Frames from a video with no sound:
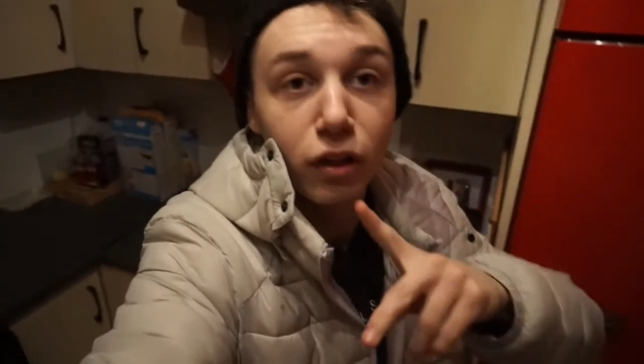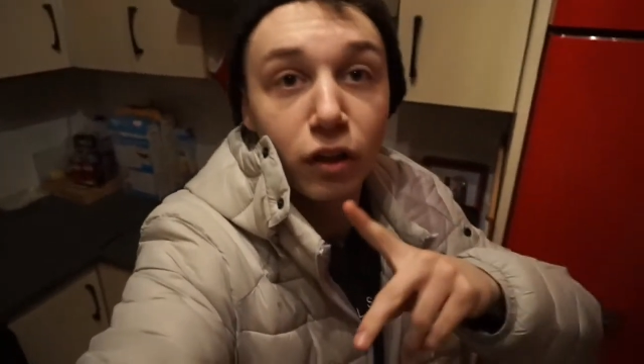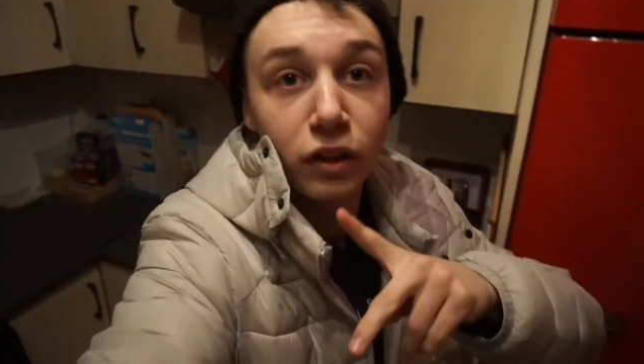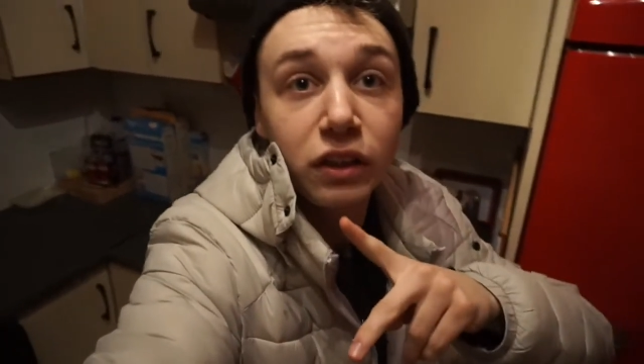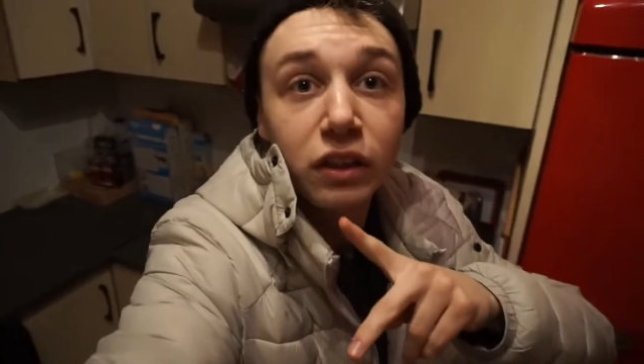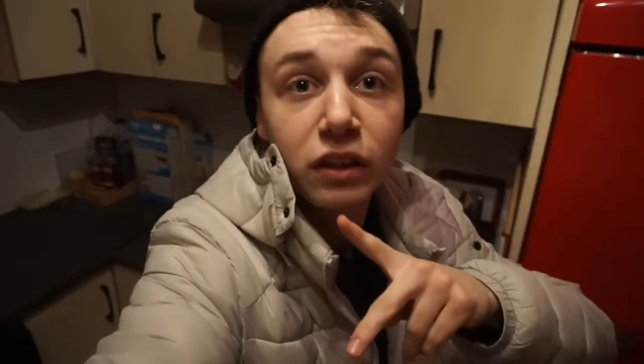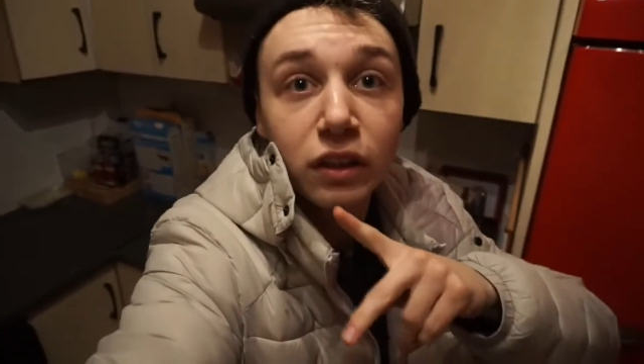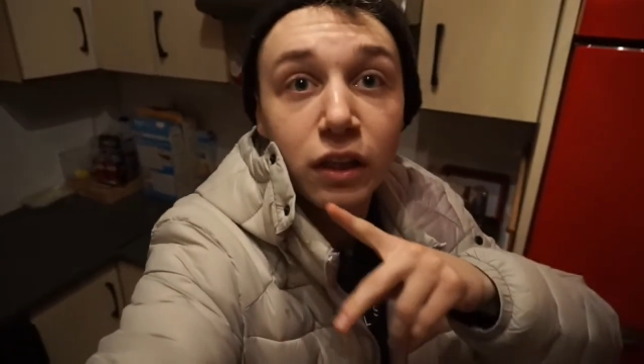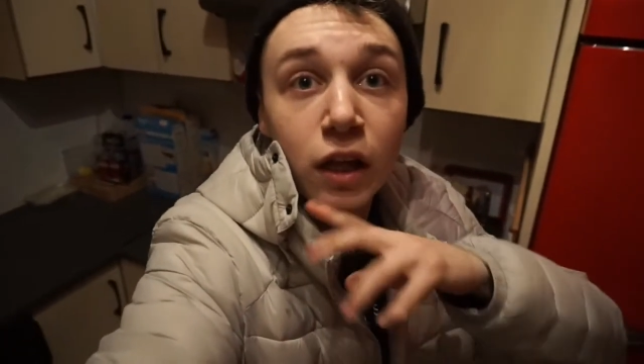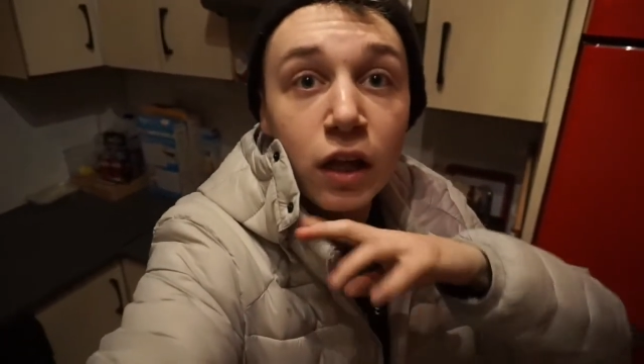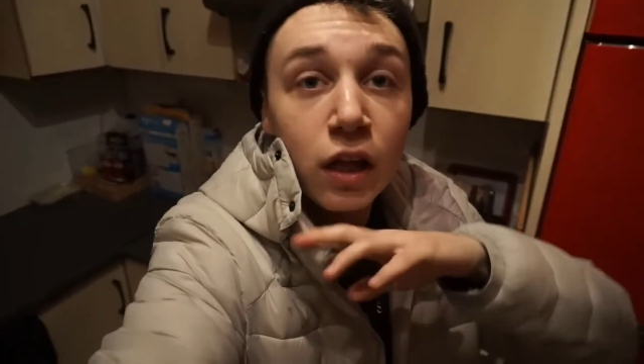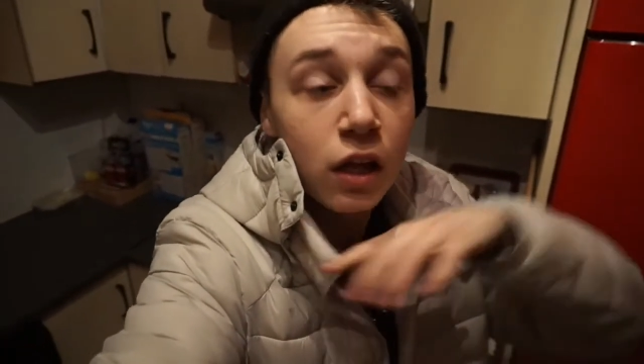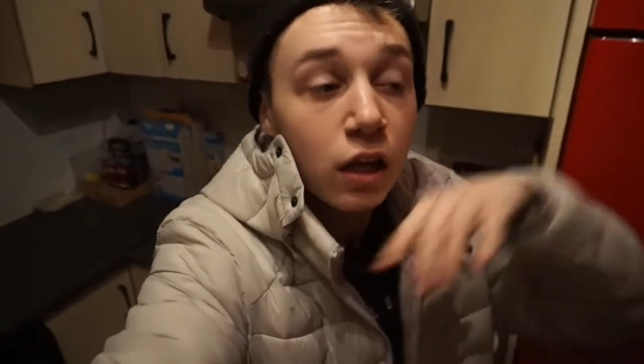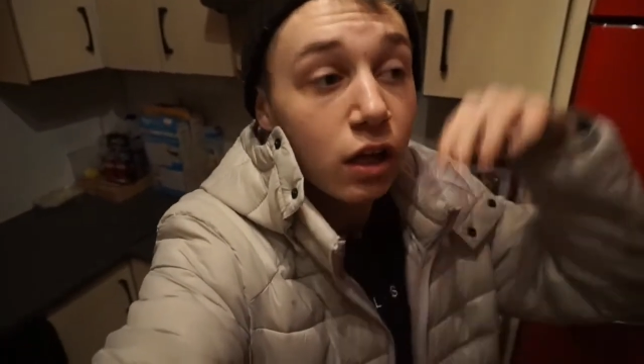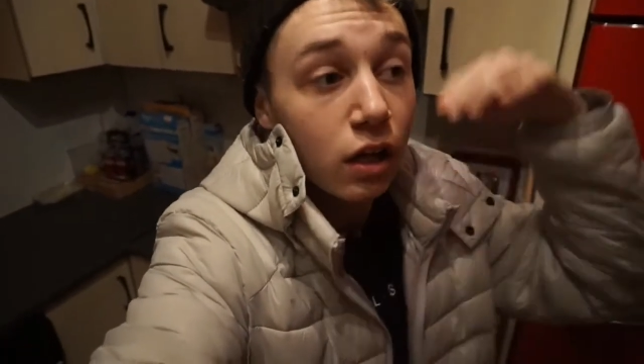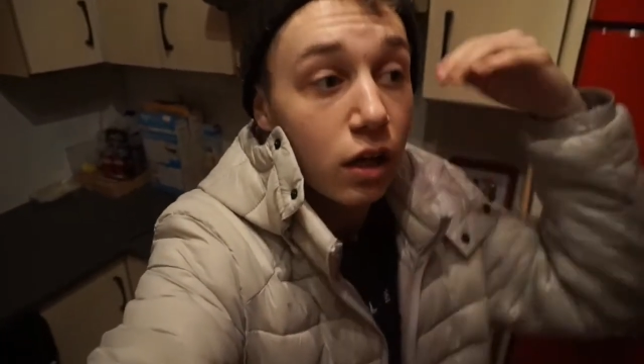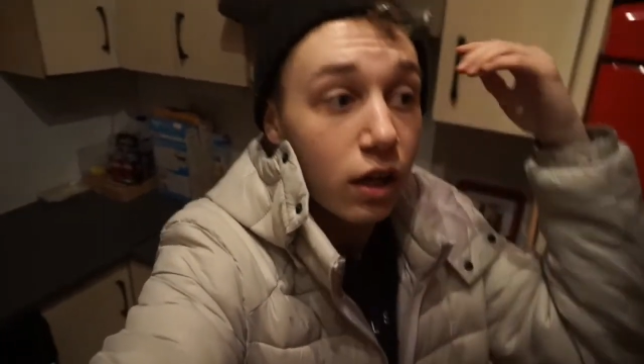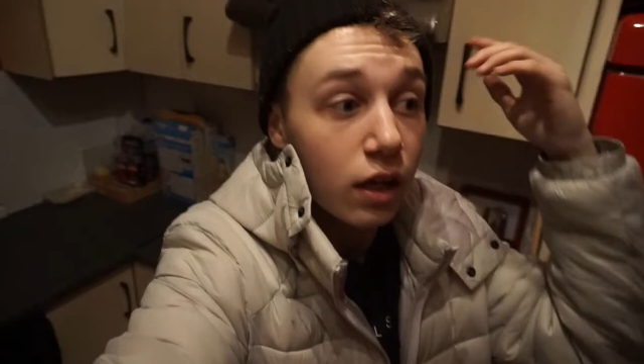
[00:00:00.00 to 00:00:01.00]
like,
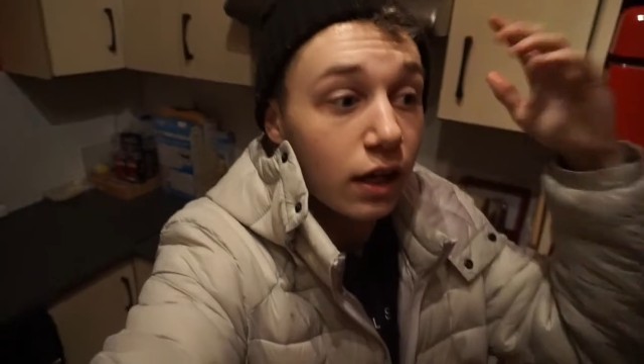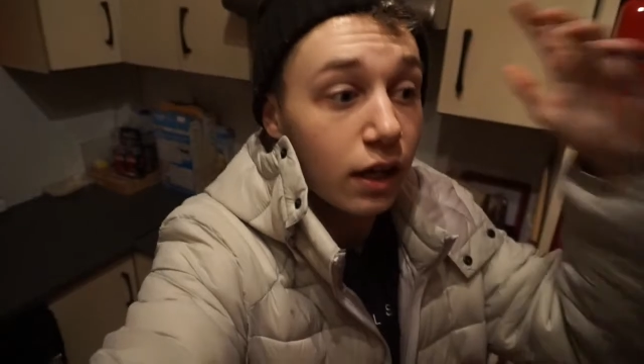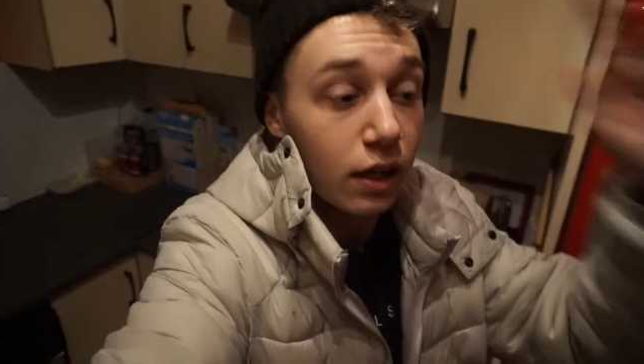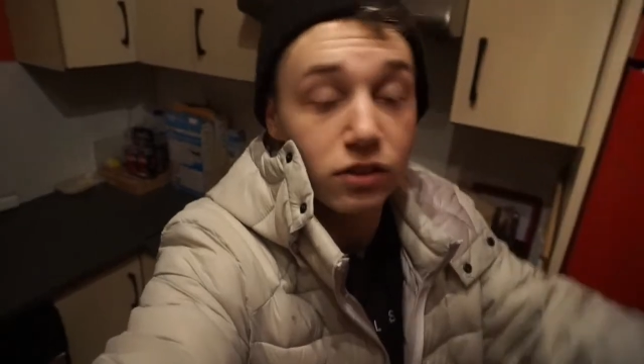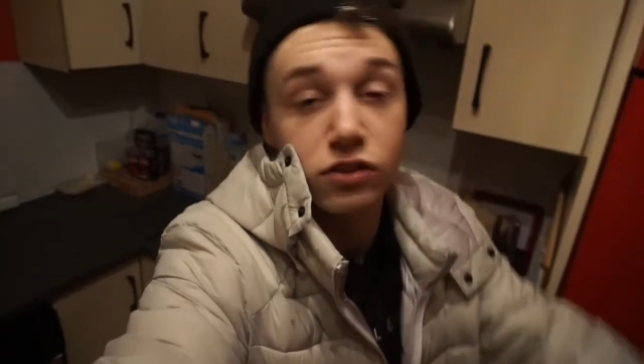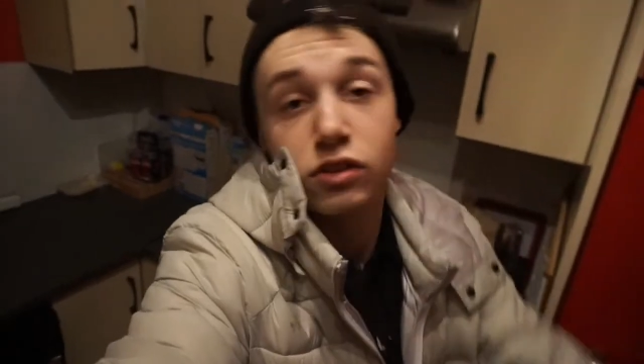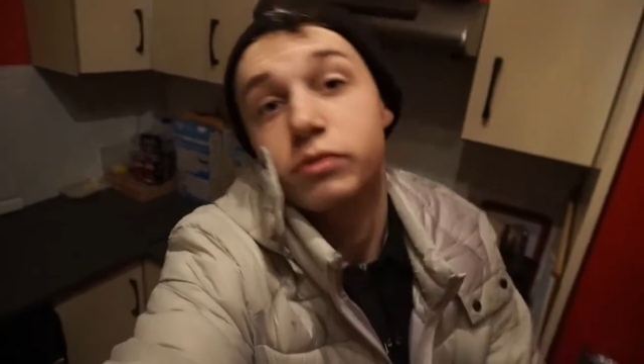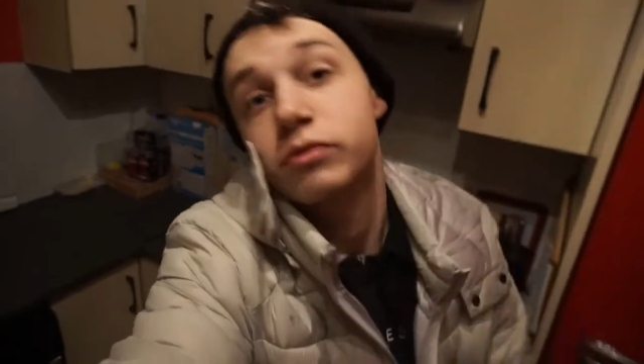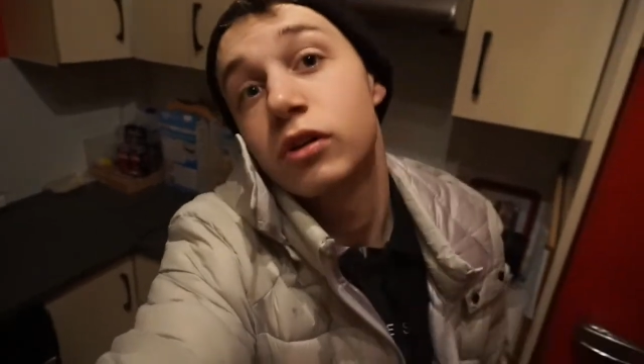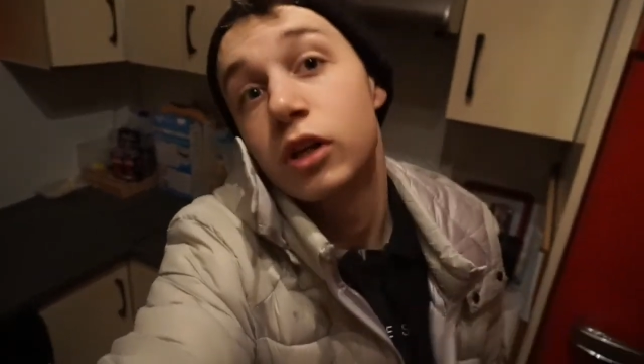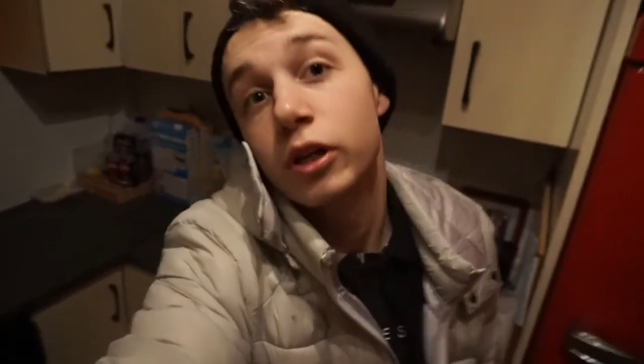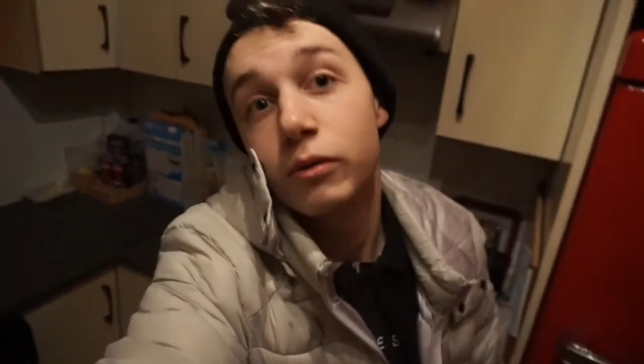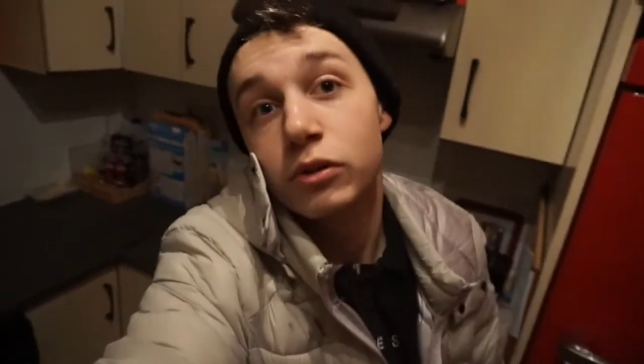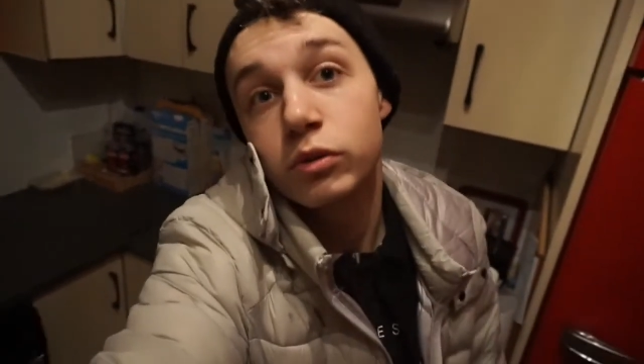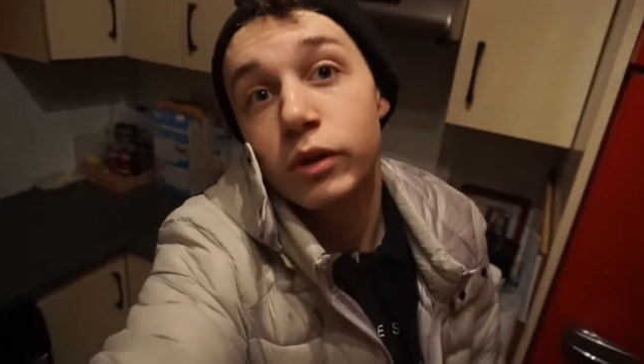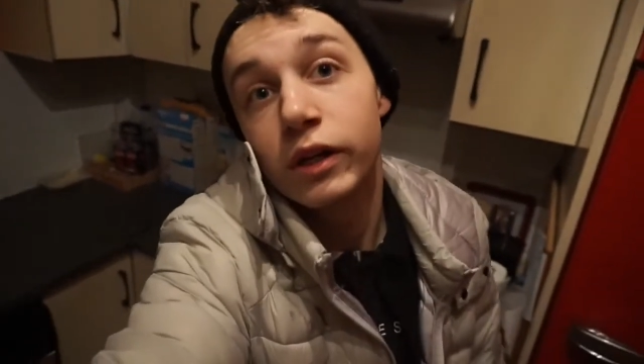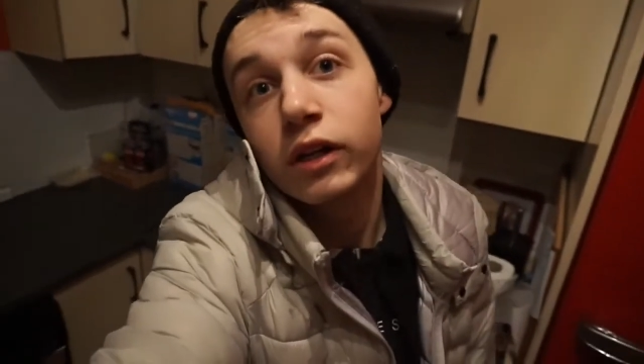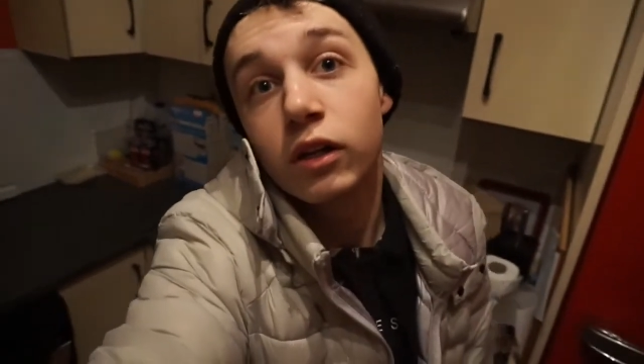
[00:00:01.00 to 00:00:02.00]
uh, subscribe
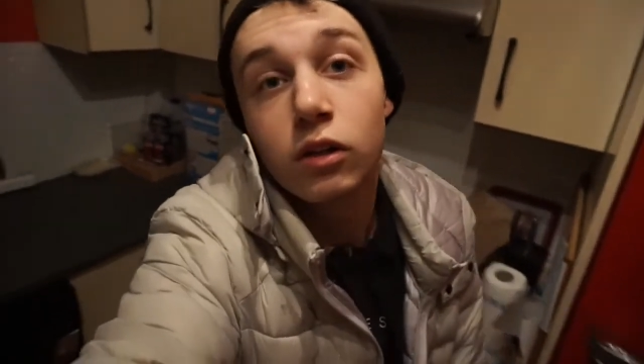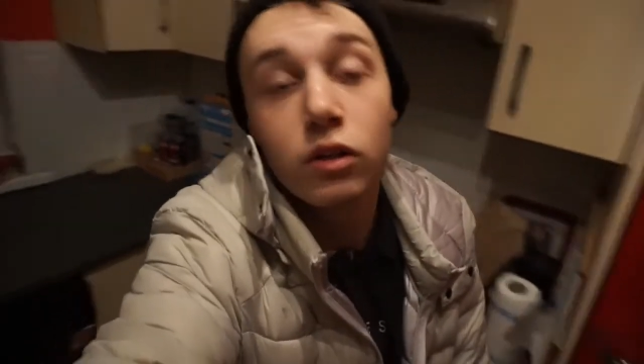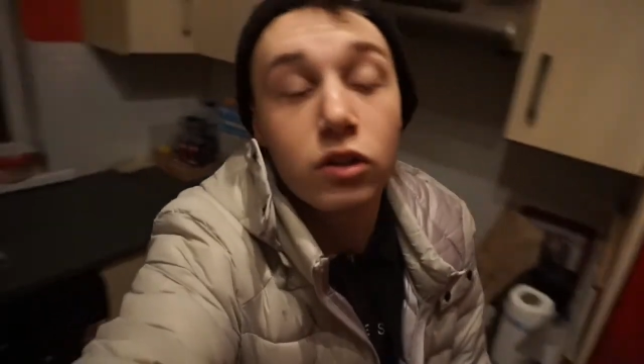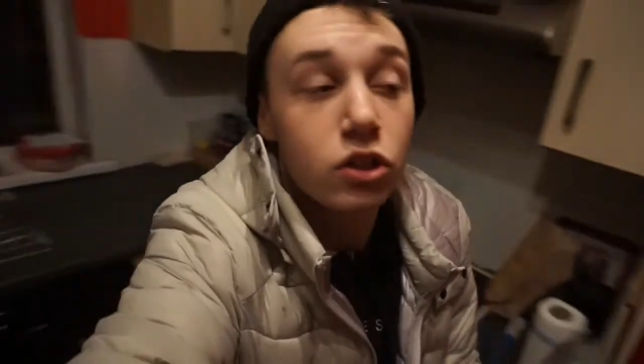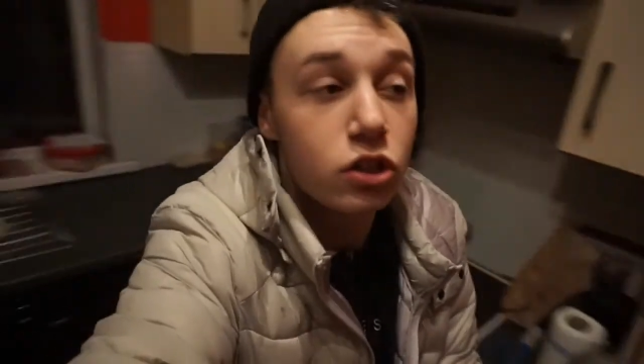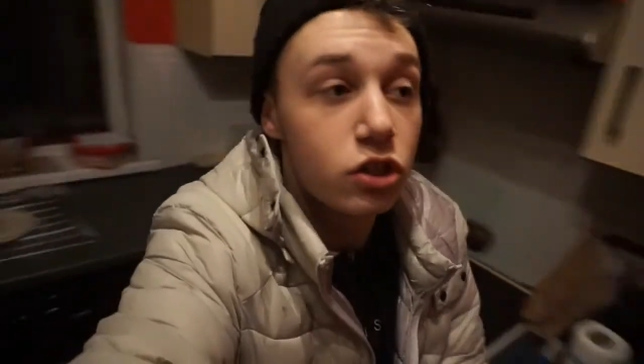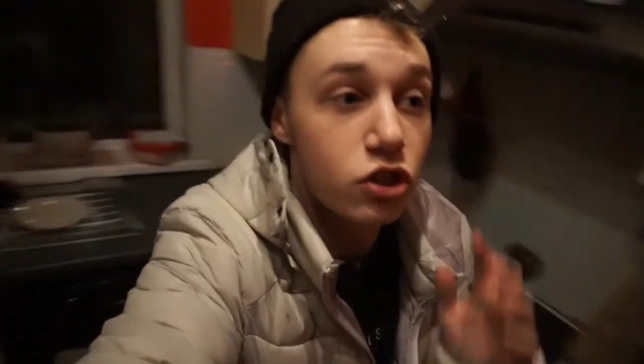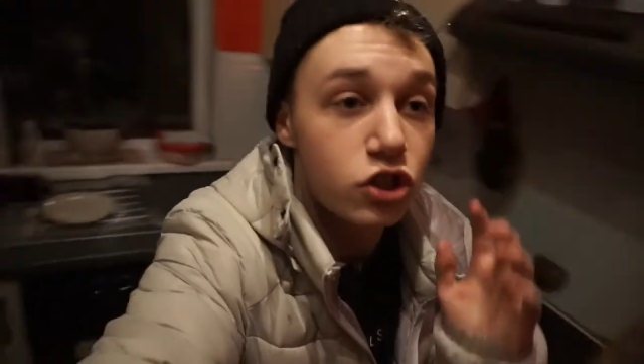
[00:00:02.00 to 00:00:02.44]
as well.